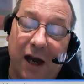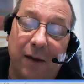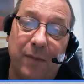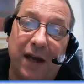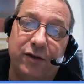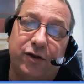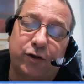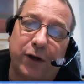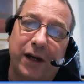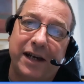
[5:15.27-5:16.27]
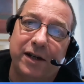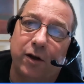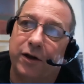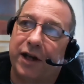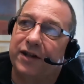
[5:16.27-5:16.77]
And train
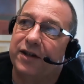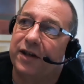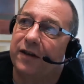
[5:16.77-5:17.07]
holidays